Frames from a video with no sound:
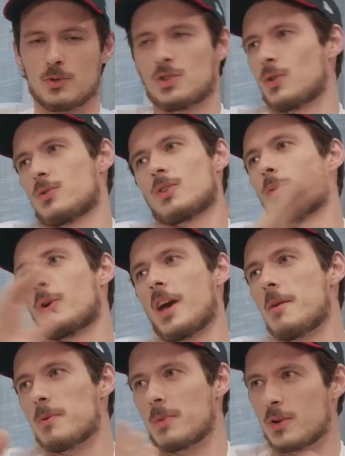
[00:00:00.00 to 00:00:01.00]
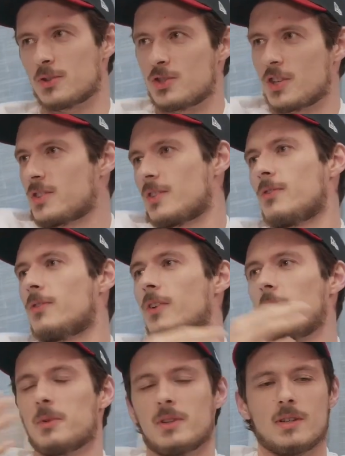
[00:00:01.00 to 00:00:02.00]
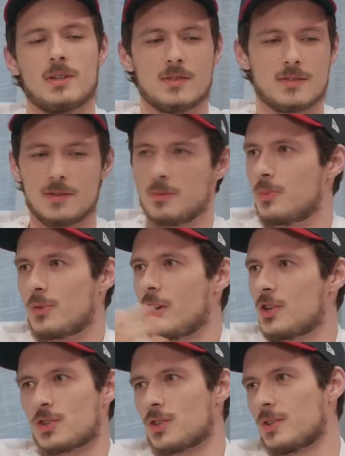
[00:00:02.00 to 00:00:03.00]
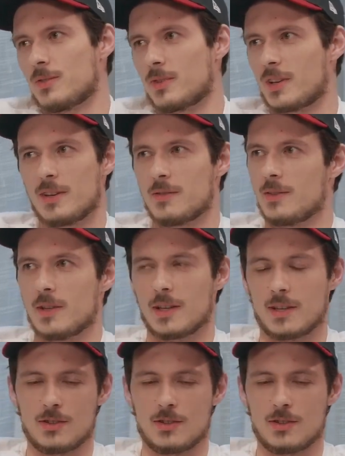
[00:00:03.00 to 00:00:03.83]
so happy because it's just a family celebration. We have like